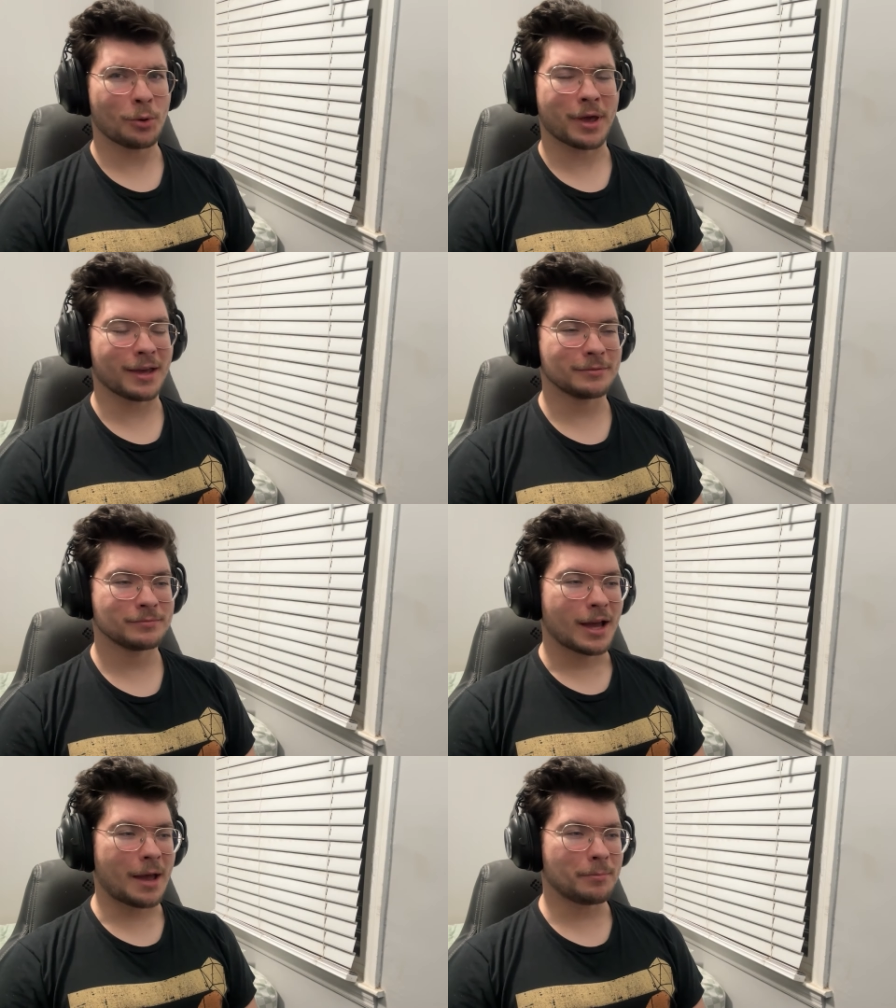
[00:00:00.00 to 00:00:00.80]
okay.
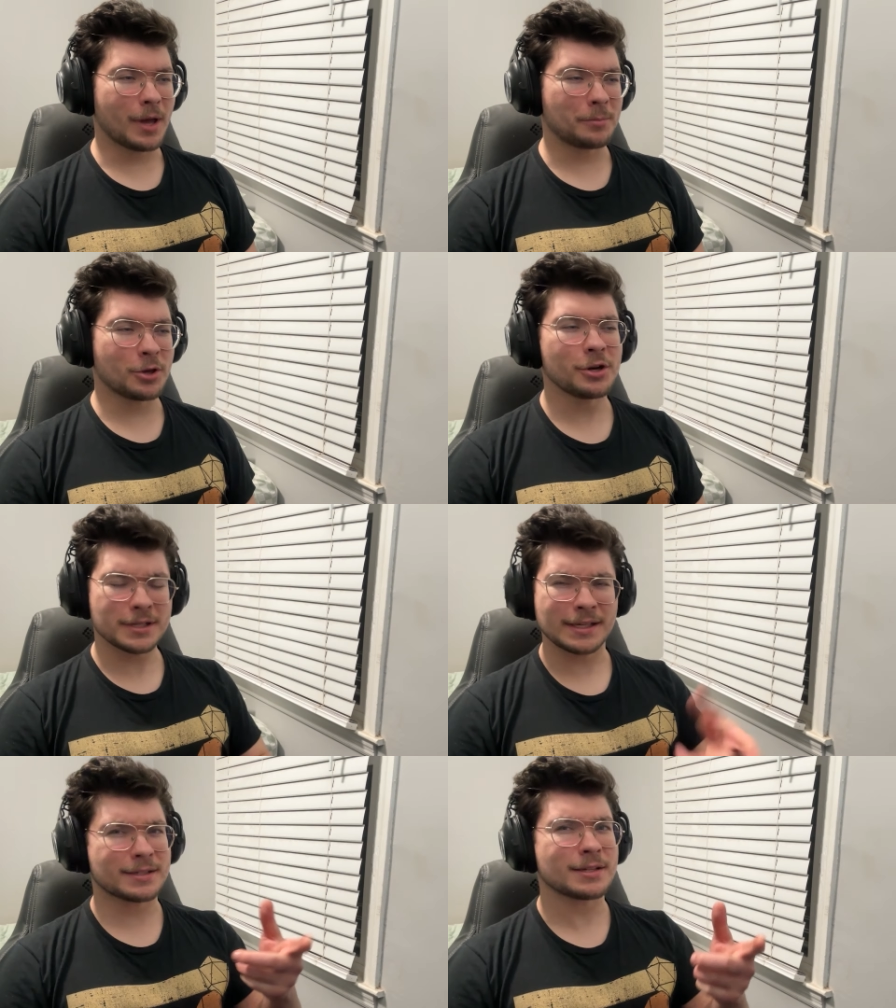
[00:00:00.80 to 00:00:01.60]
I'm I'm
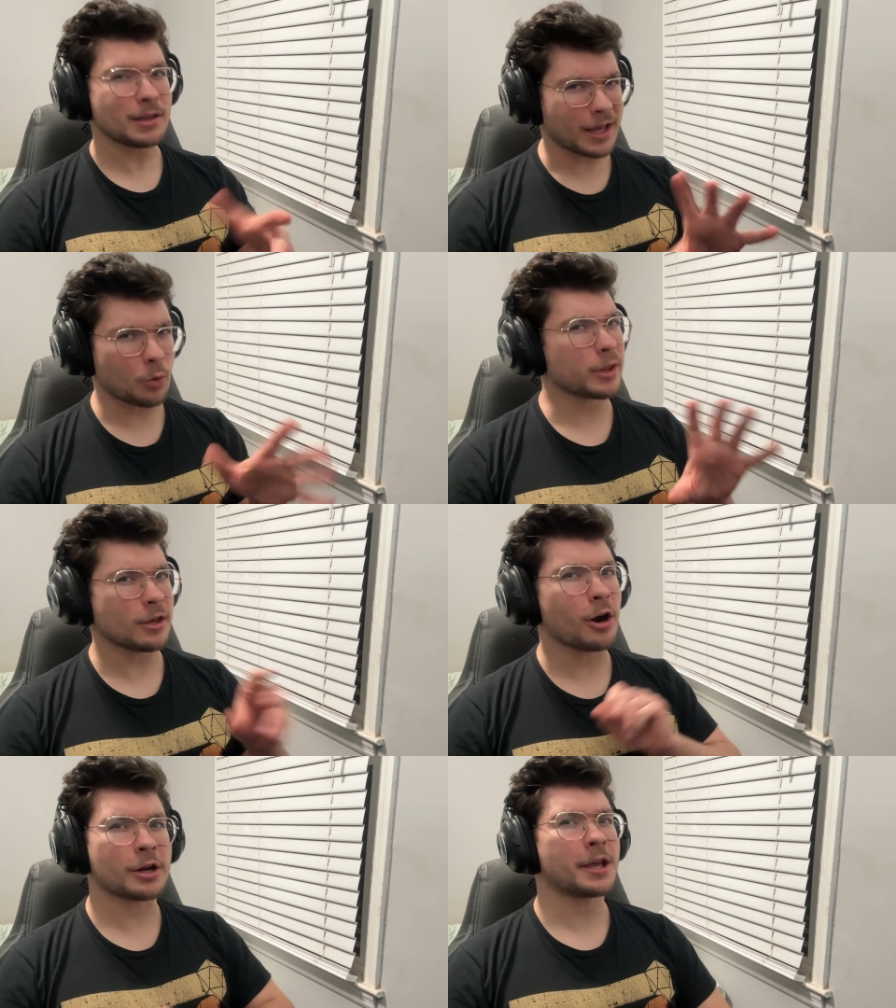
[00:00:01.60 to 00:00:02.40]
curious as to like what the
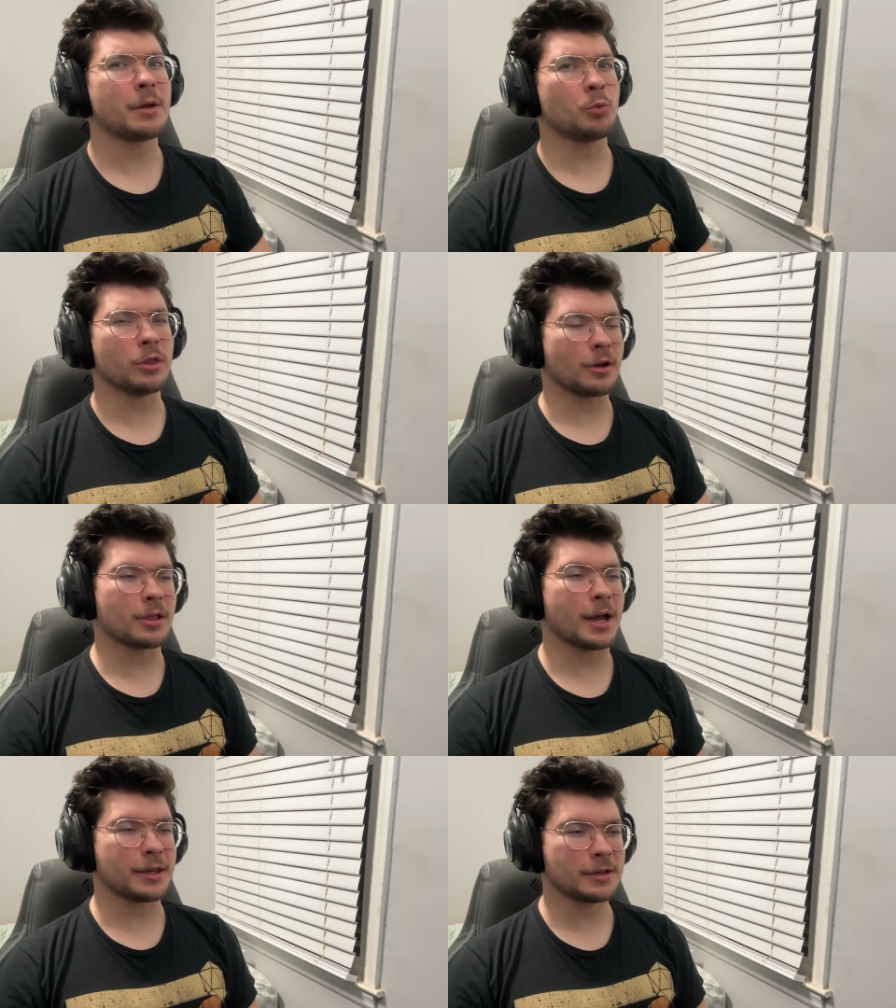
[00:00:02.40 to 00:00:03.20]
arcade would look
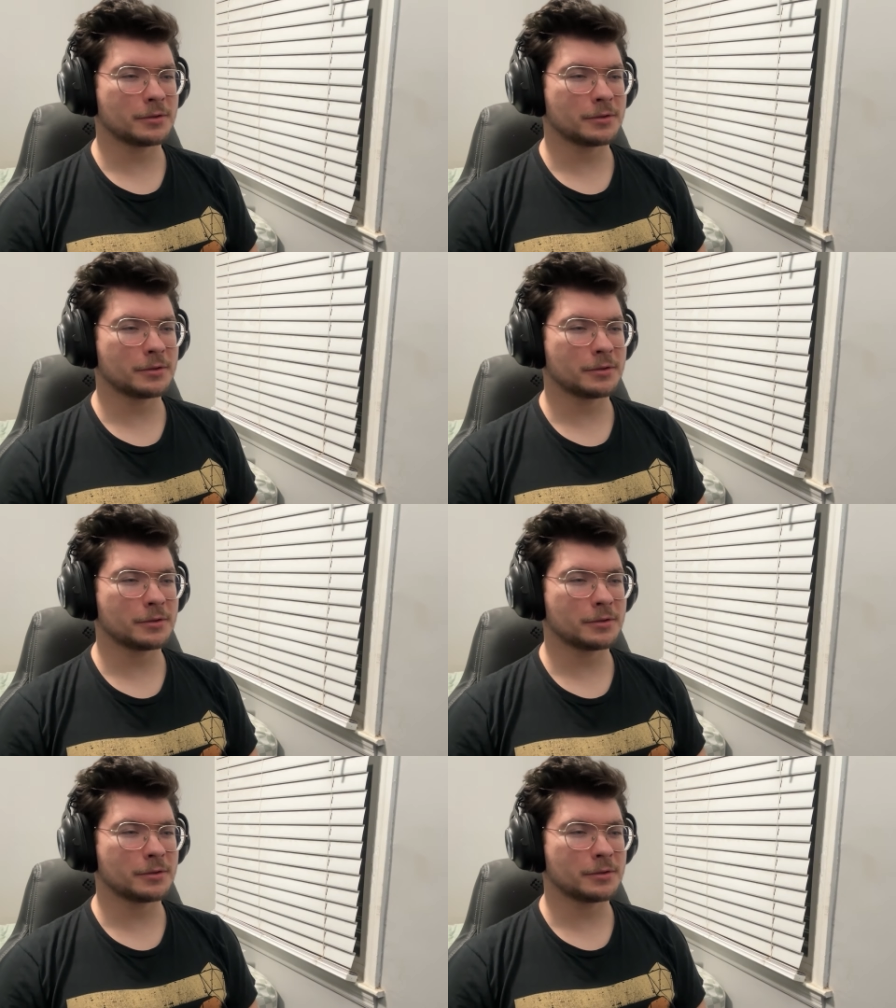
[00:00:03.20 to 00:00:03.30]
like.